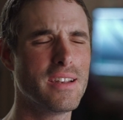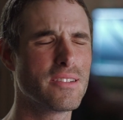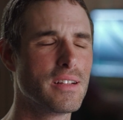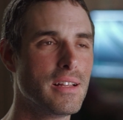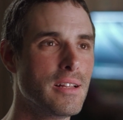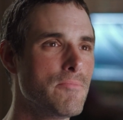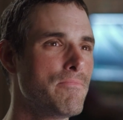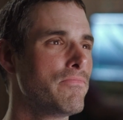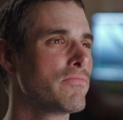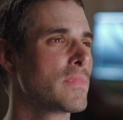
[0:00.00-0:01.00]
didn't
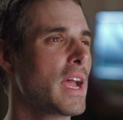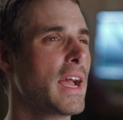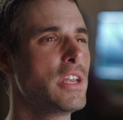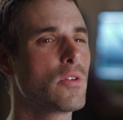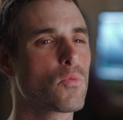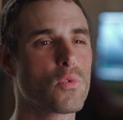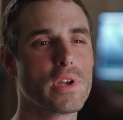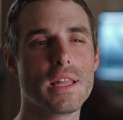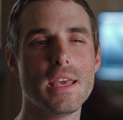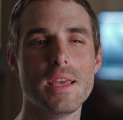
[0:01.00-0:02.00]

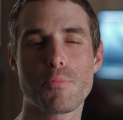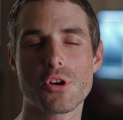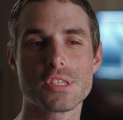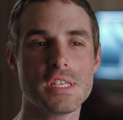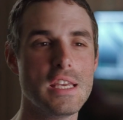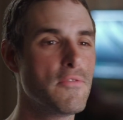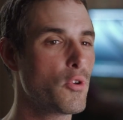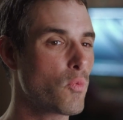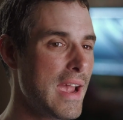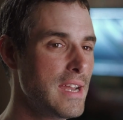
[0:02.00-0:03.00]
really perceive
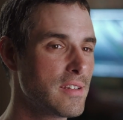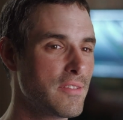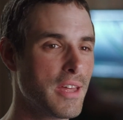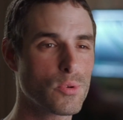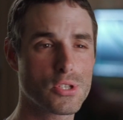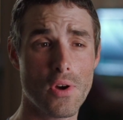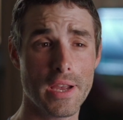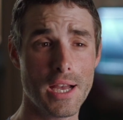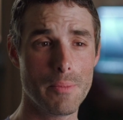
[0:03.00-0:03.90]
the rate that it was going